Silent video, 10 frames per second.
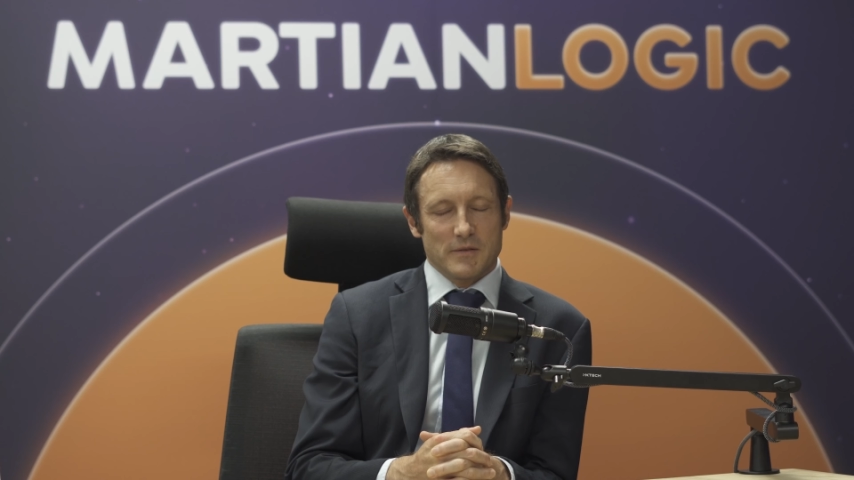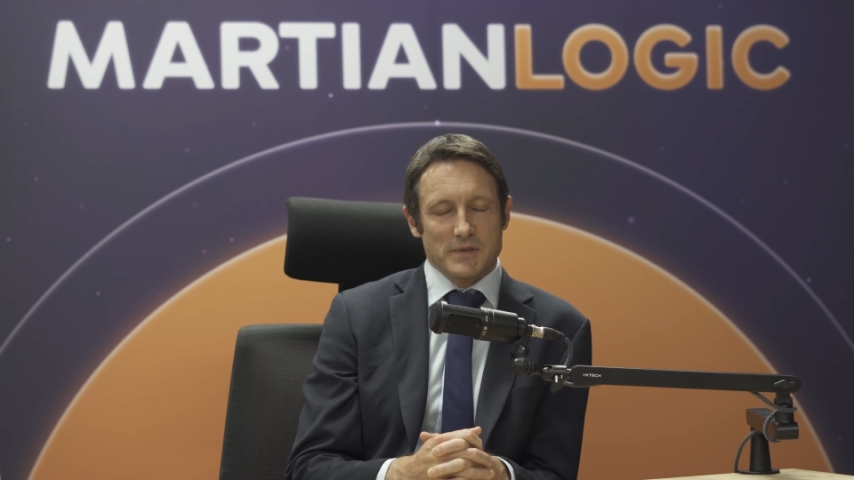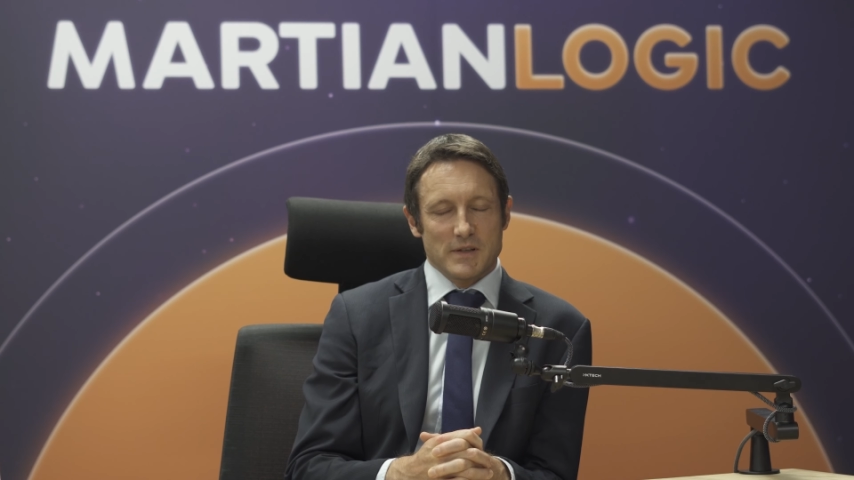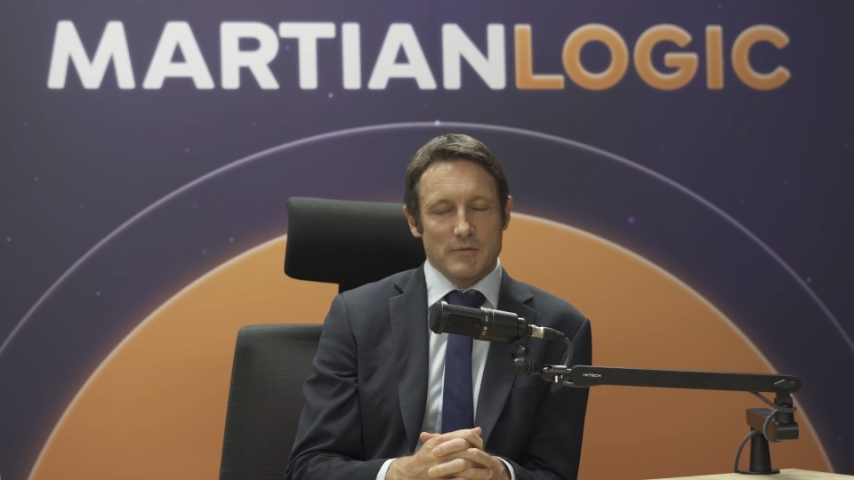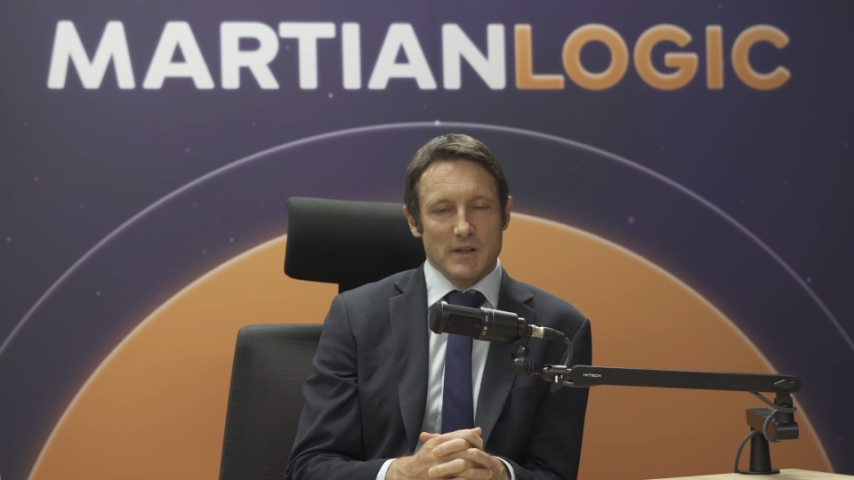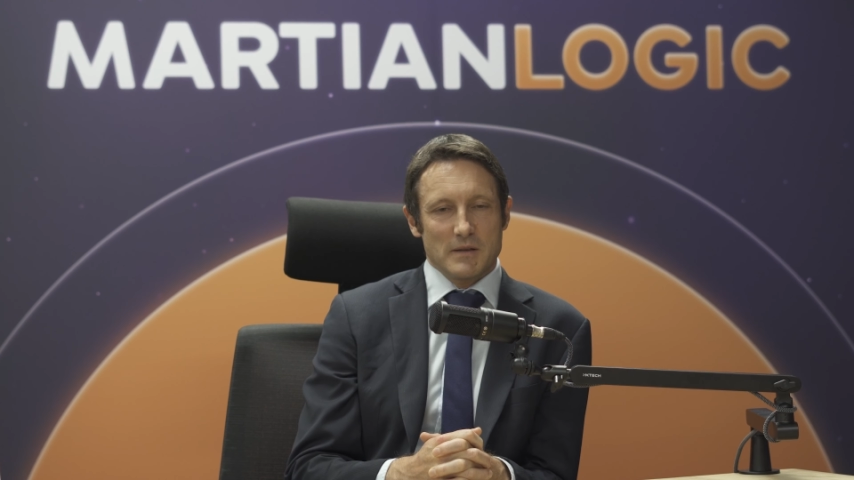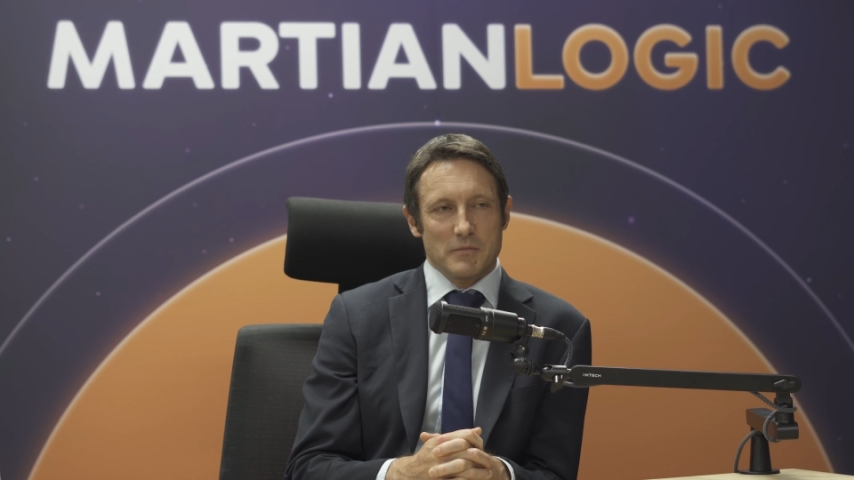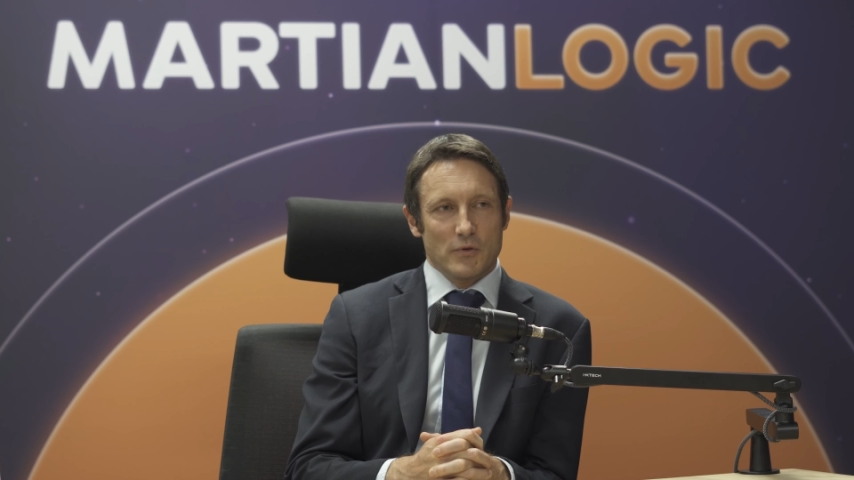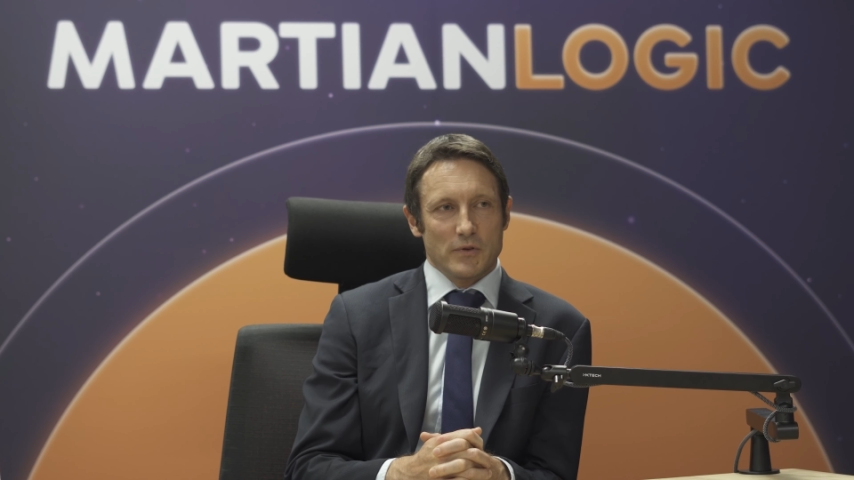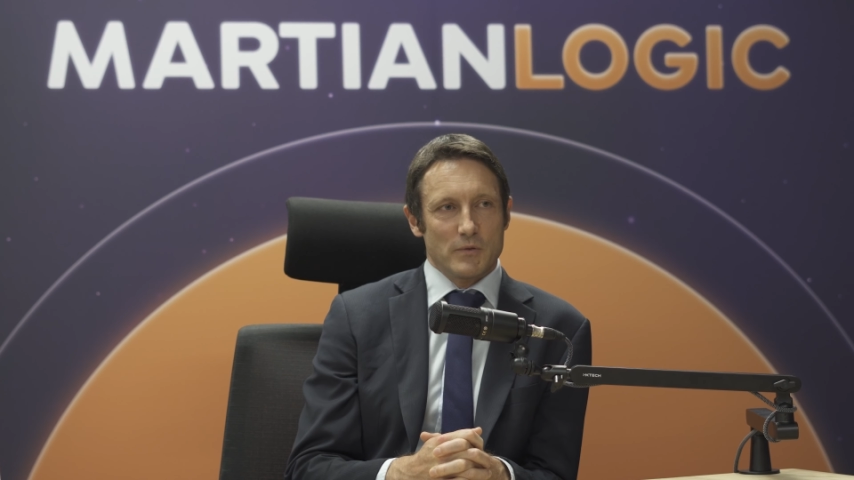obviously a really
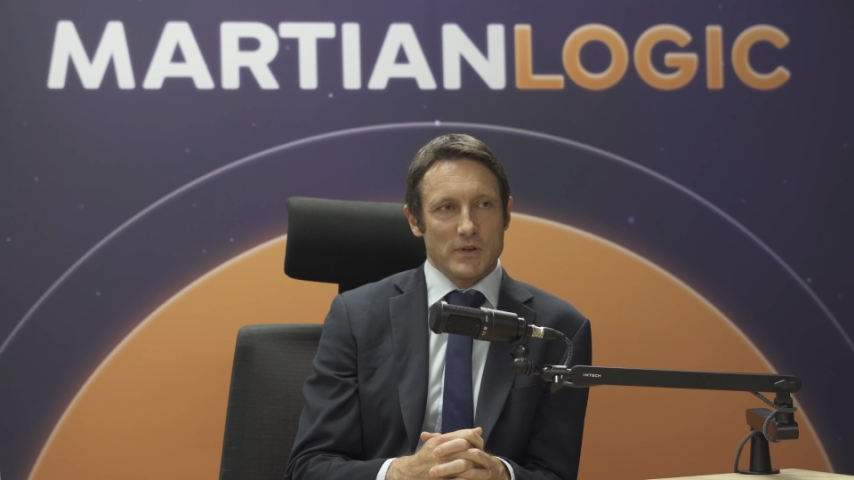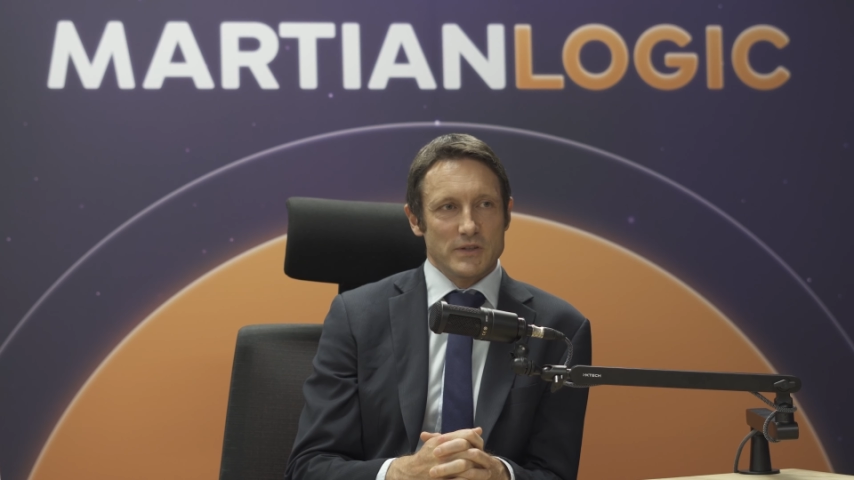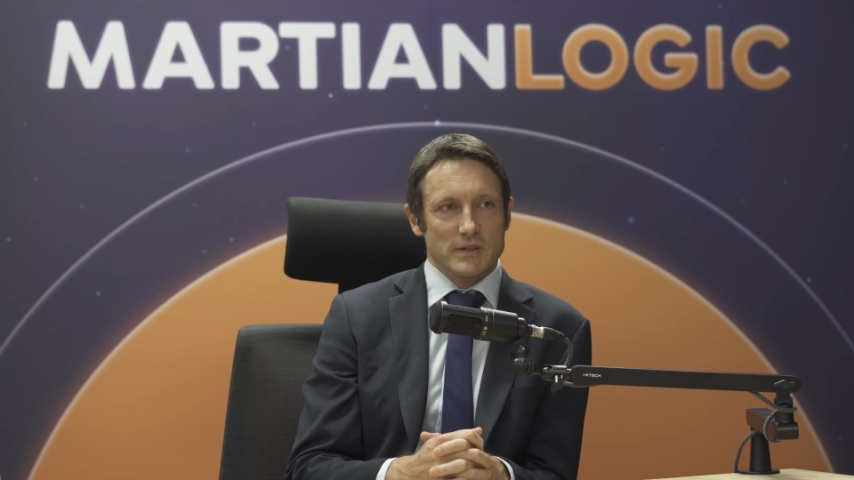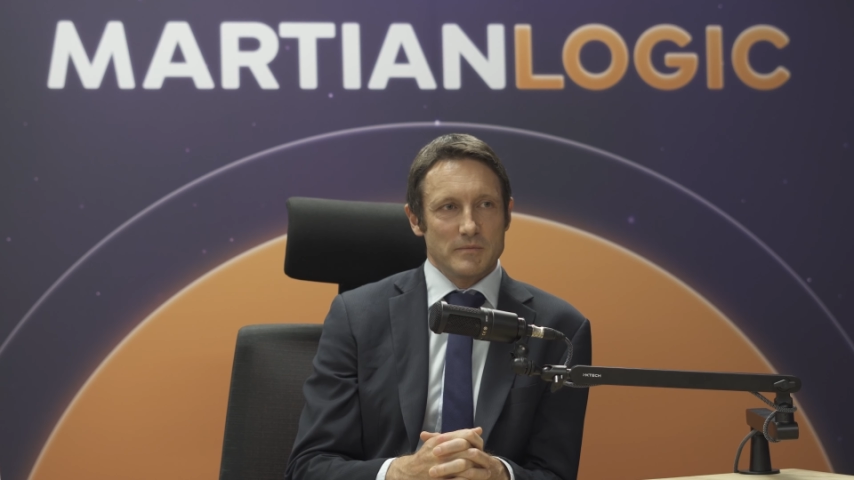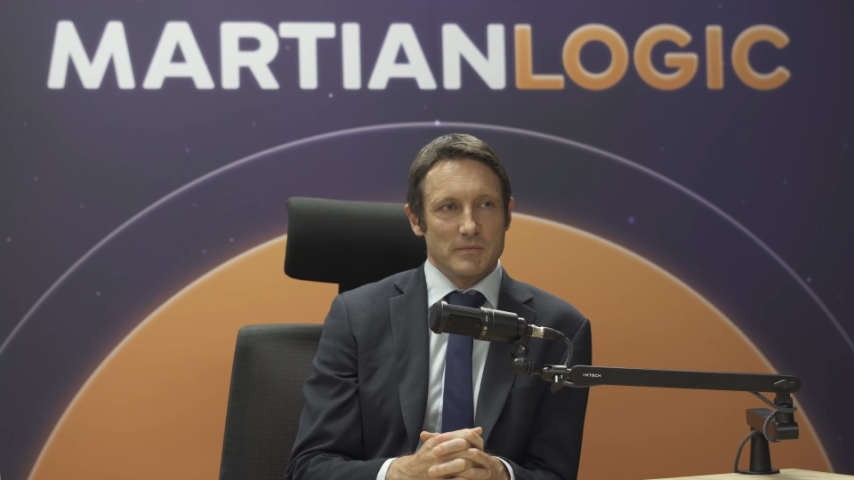important question.